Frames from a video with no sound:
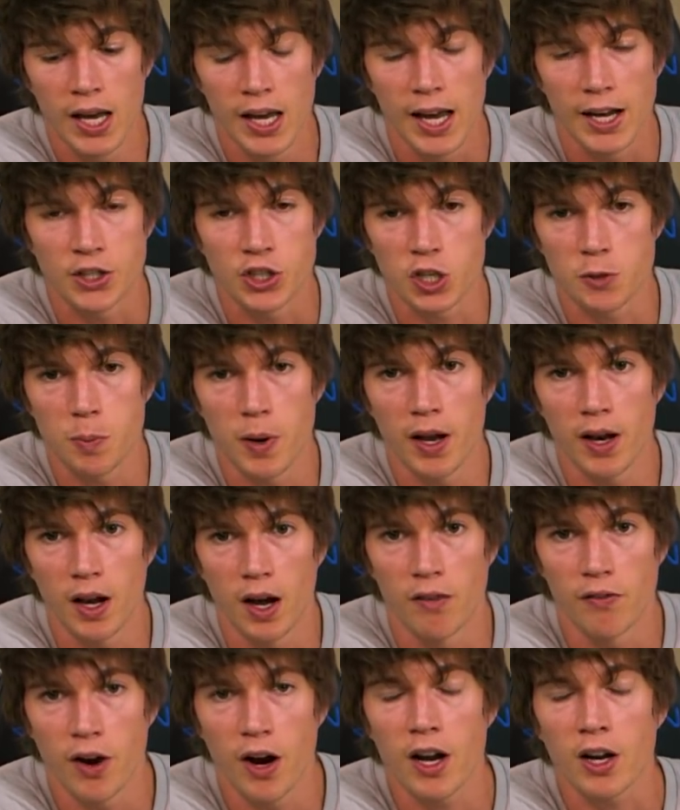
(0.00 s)
It's just been
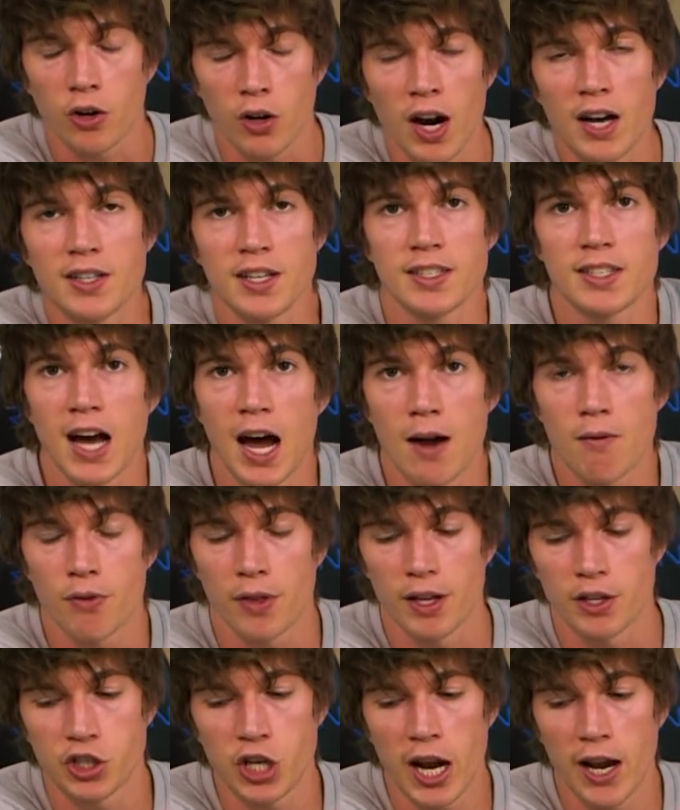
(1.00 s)
a very crazy time for
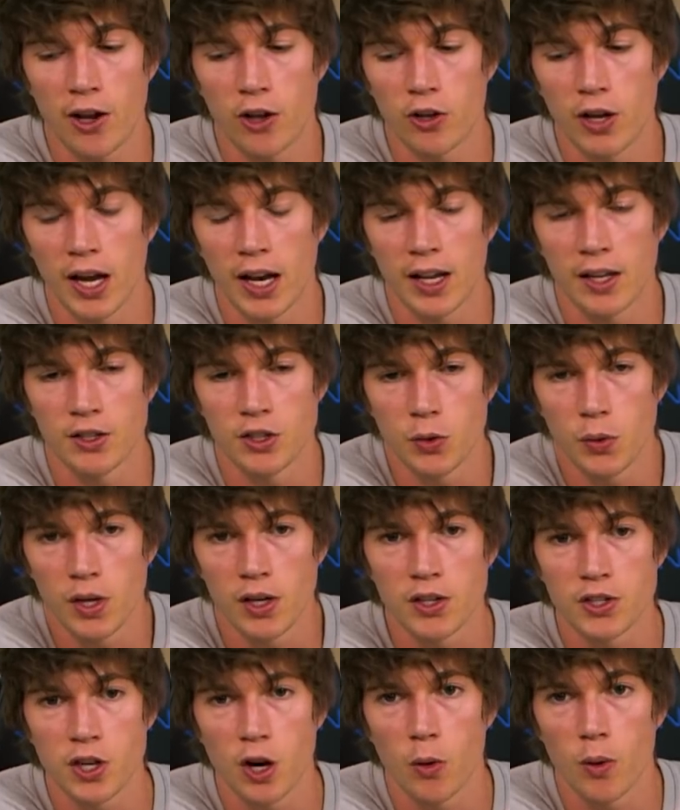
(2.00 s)
the channel, and in
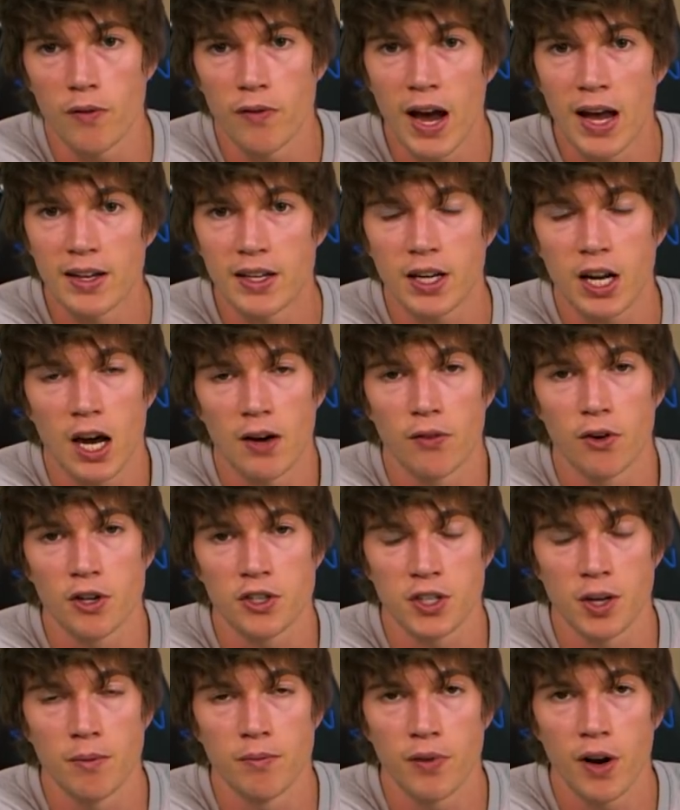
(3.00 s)
doing so, we've had to cover
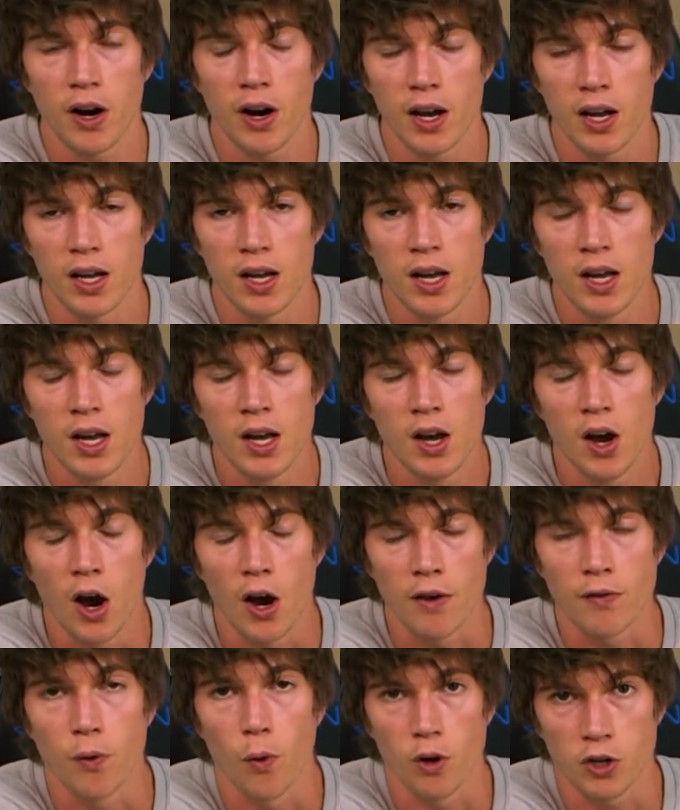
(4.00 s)
some very
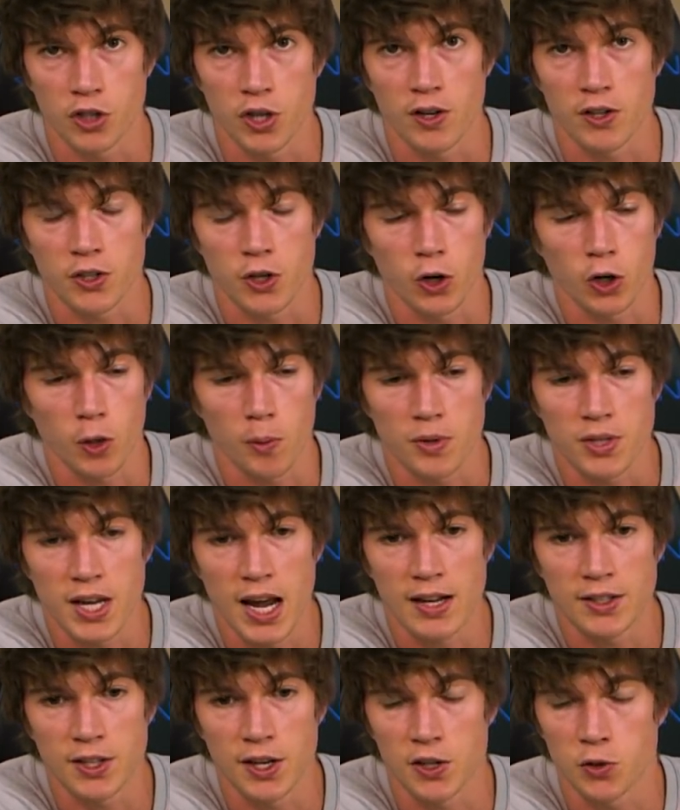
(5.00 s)
unfortunate
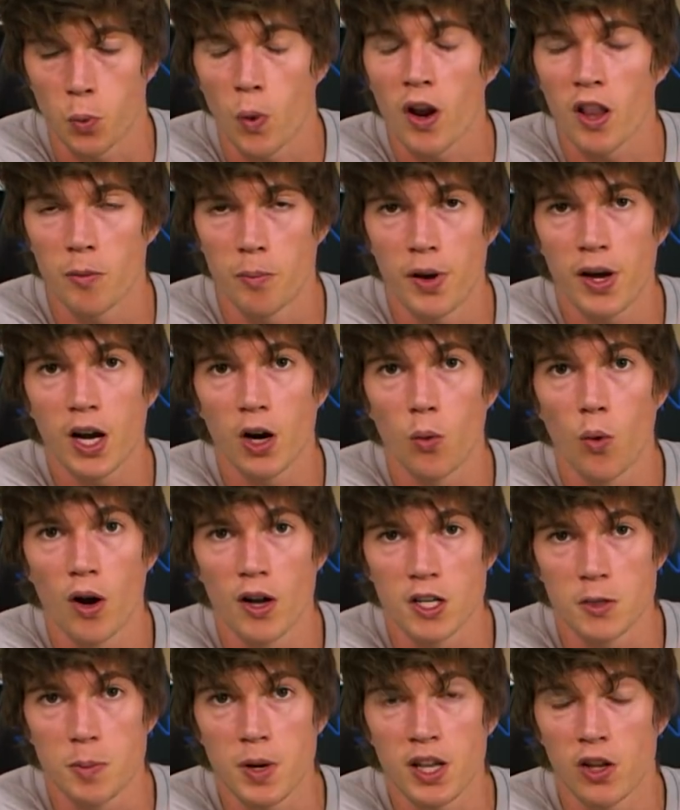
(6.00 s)
circumstances. One of the bigger
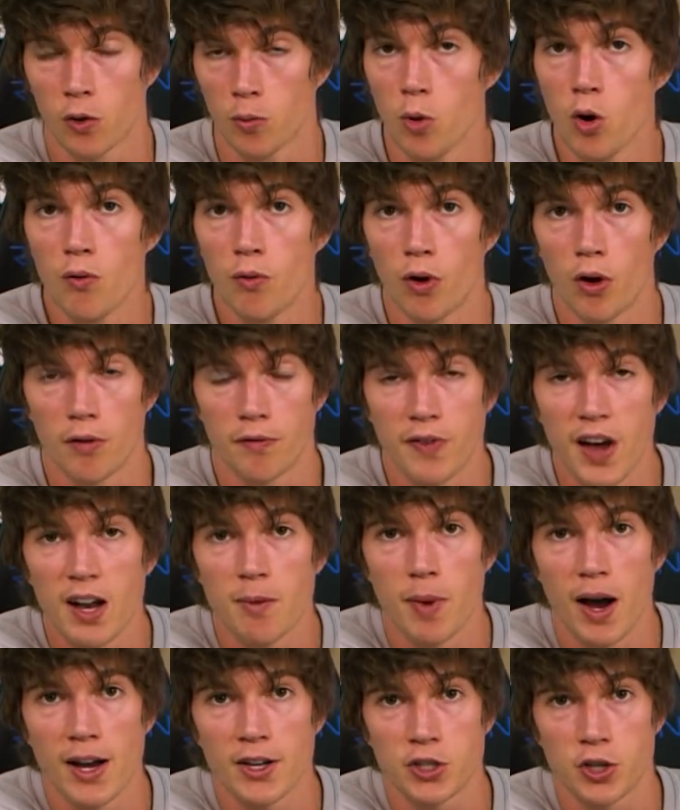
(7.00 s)
ones being the removal of
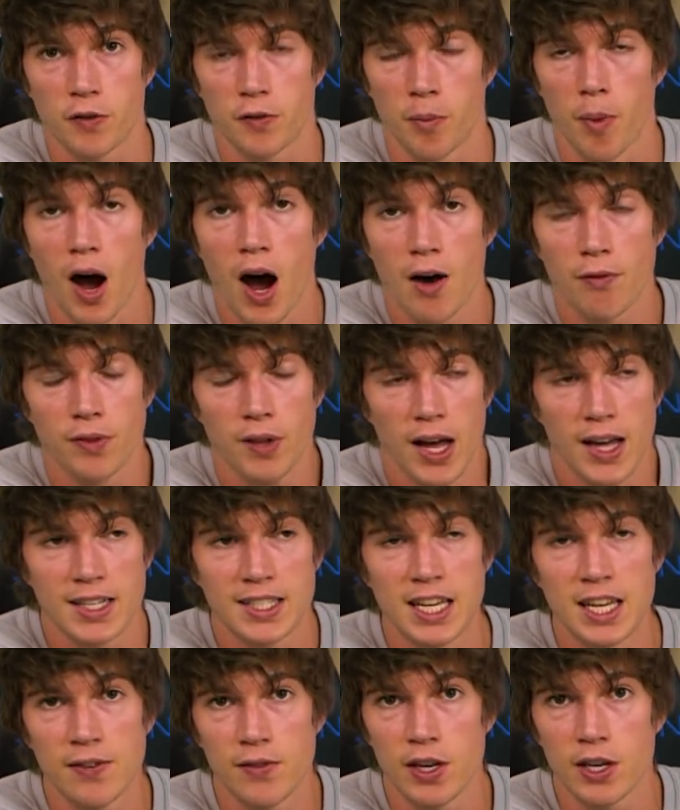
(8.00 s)
Fedmyster from Offline
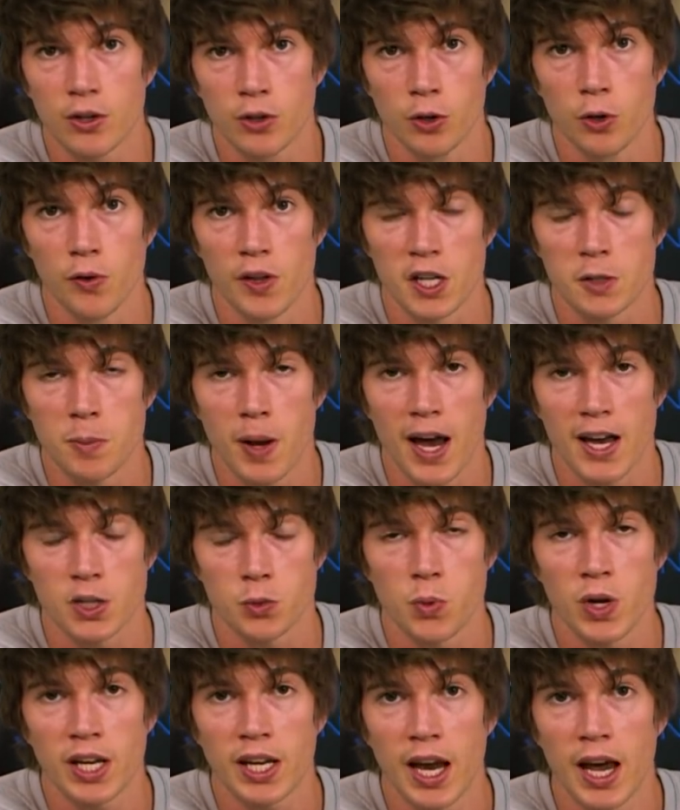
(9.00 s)
TV crew this
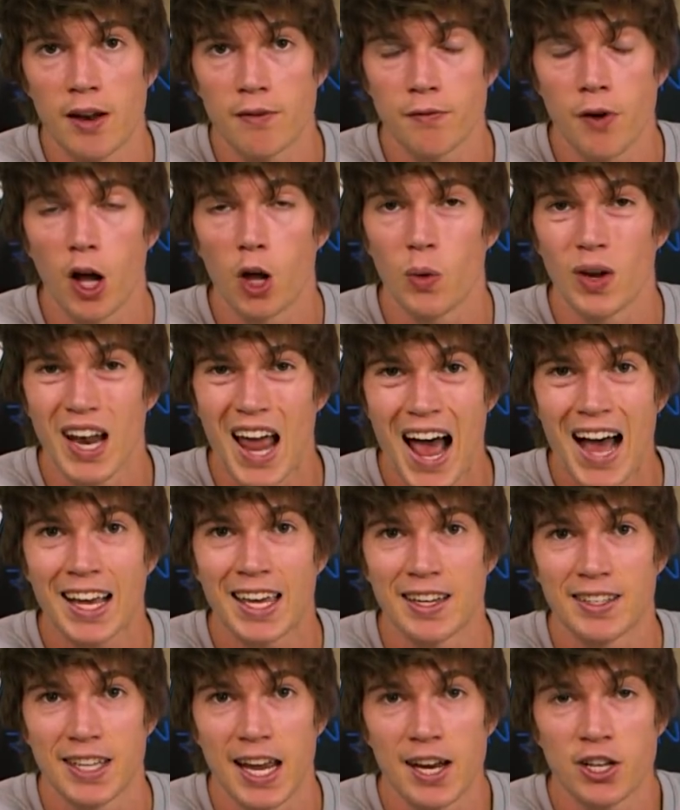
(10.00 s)
past weekend following
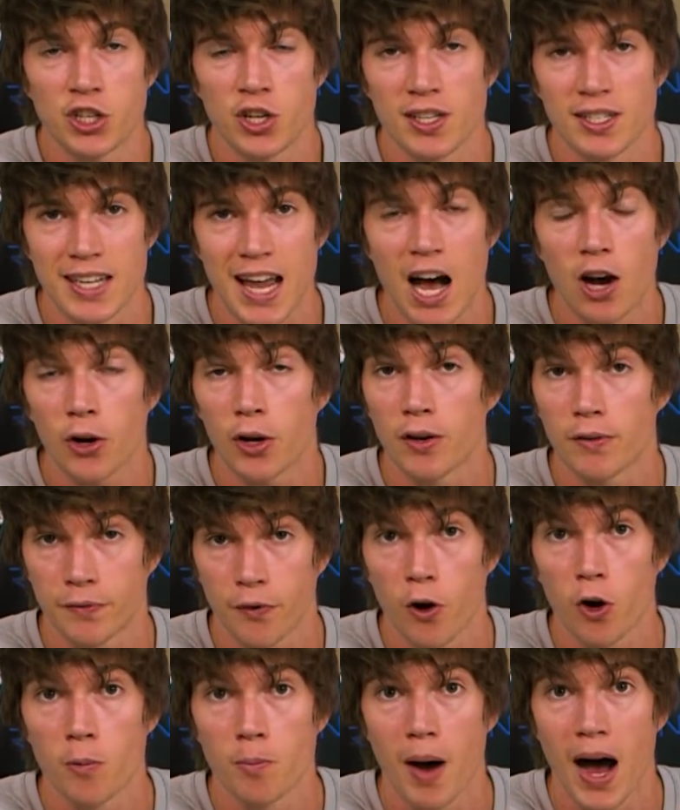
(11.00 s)
accusations now
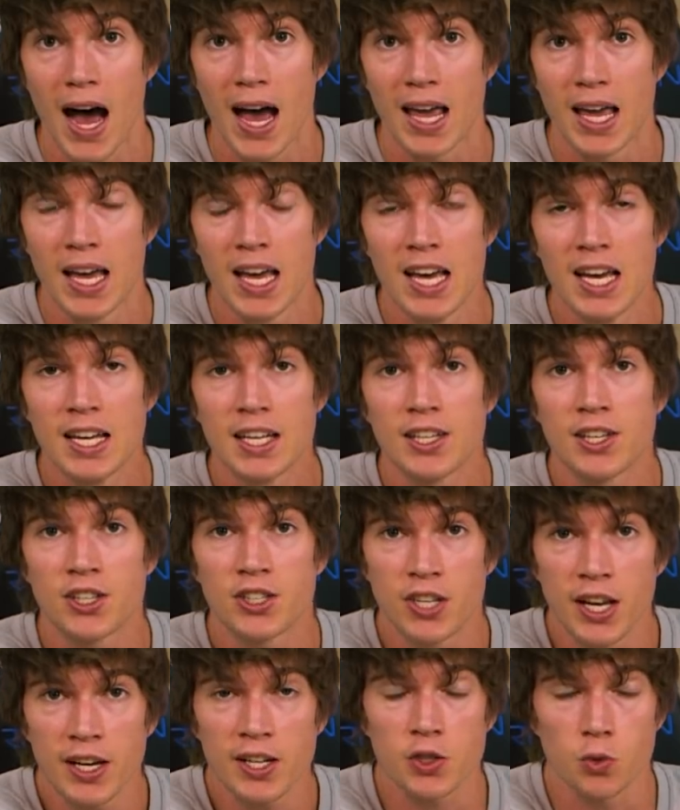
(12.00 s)
confirmed by
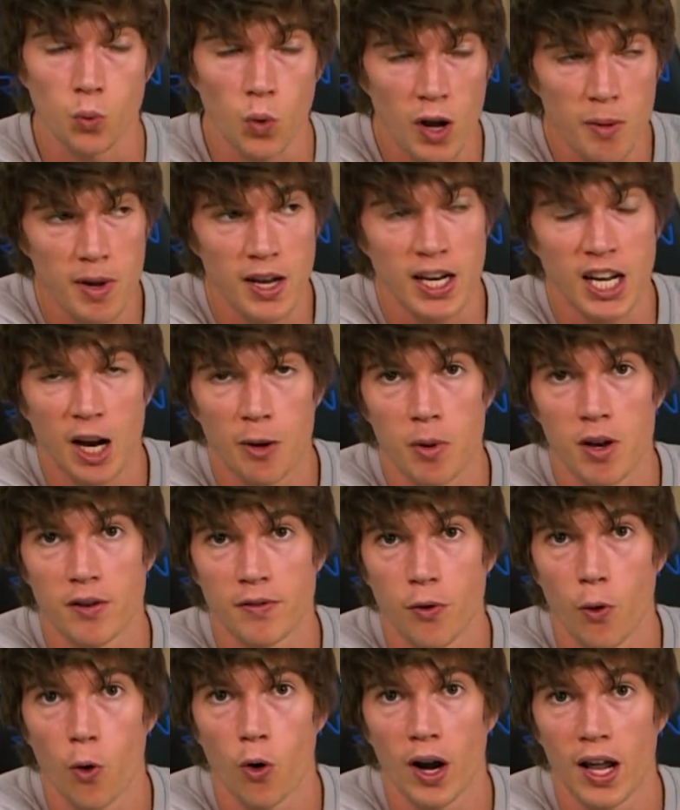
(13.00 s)
6 women coming
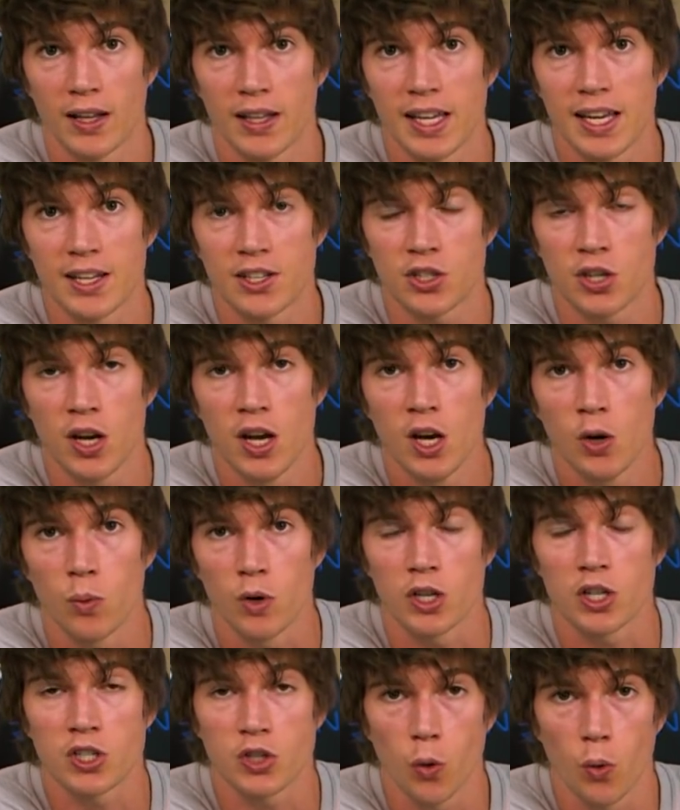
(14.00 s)
forward, at least,
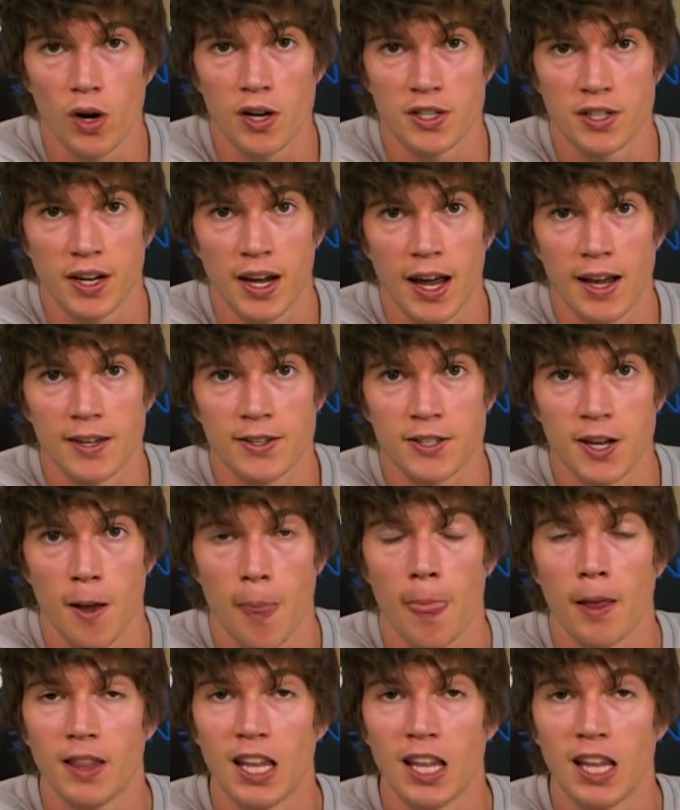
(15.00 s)
with stories against him.